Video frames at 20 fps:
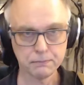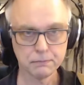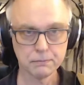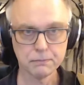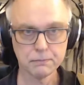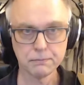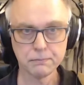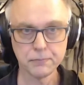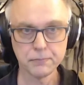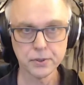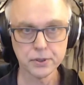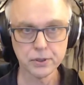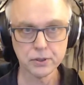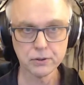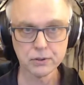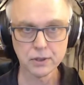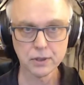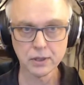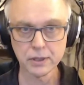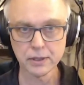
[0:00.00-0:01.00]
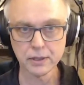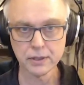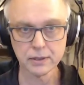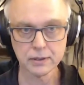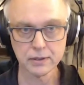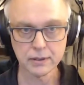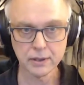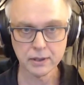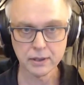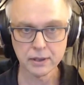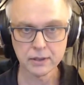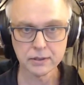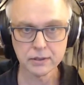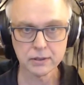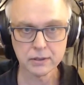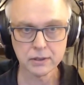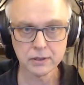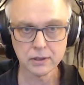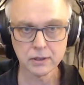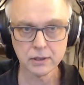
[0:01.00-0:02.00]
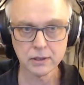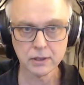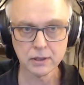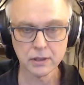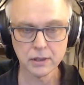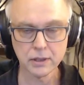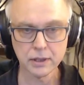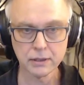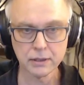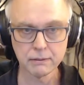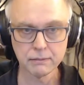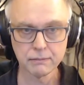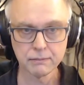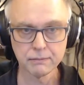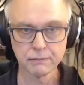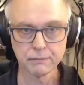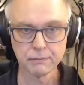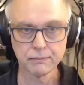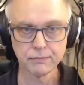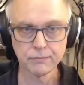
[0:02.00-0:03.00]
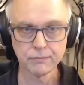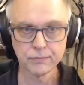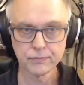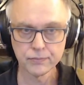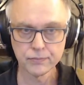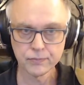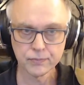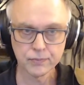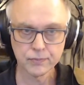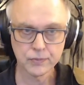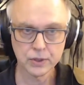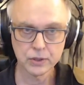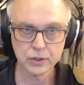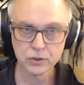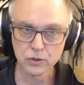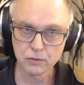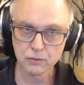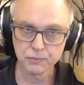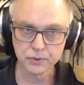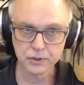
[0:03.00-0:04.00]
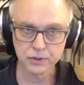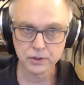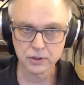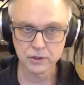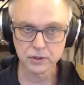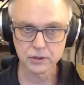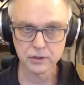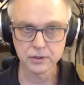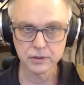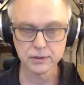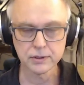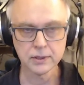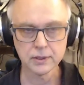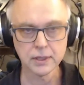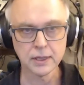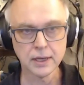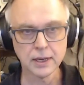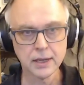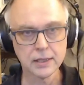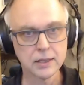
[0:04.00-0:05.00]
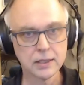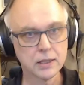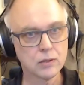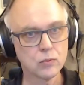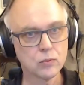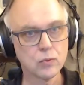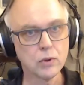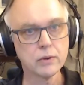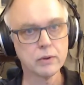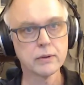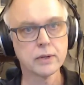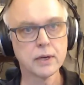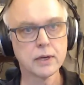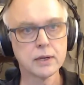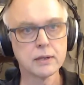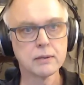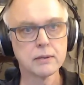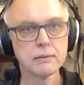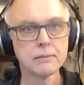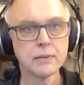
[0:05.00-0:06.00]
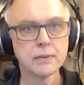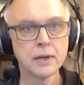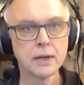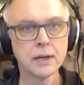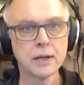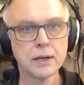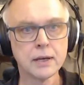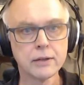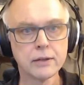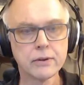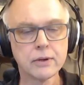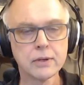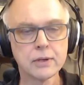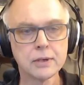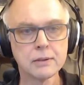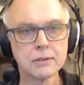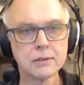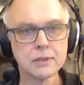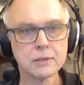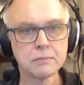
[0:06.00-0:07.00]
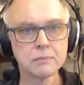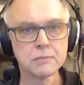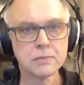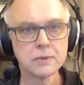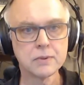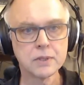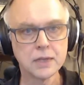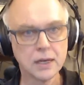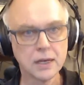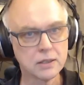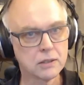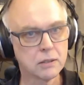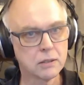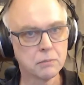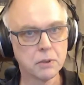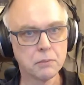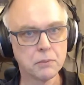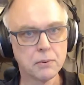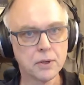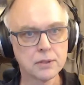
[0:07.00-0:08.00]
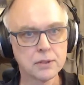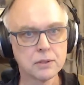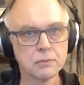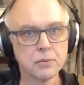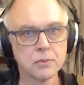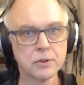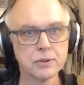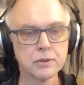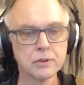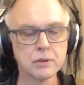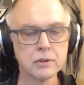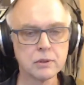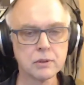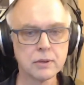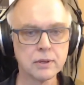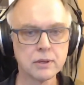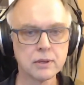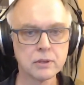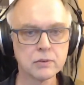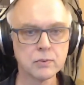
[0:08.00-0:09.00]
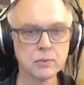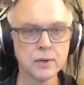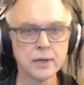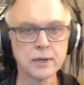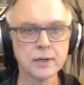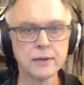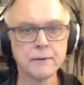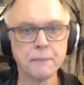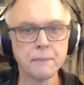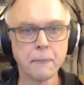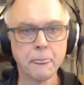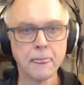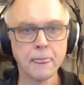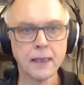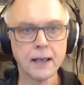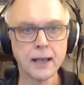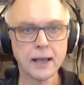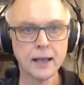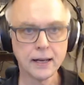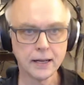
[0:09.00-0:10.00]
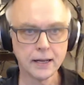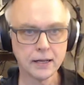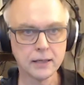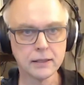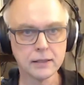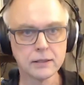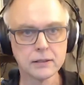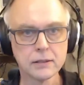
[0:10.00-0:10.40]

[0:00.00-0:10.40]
But usually then it's in 2 positions, and I didn't want that. And I thought it's got to be possible to do it this way. And it is.